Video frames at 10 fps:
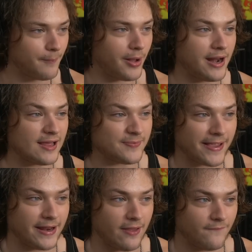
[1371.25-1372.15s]
But it is
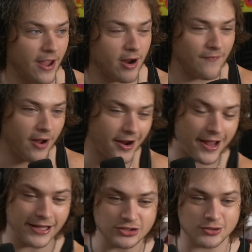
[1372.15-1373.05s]
making it very, very
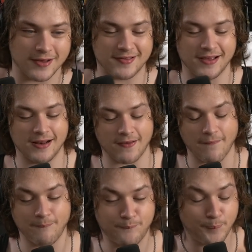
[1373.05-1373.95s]
interesting. It's a
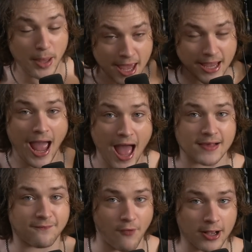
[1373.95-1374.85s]

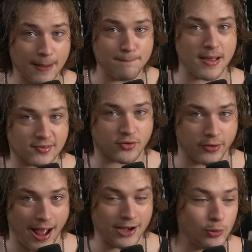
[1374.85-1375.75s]
big-ass fucking
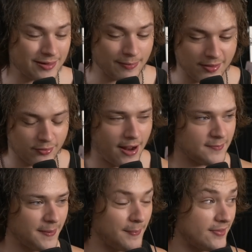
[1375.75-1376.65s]
mystery. I do like the mystery
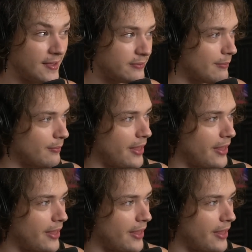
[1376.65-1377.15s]
aspect, but at the same time, I'm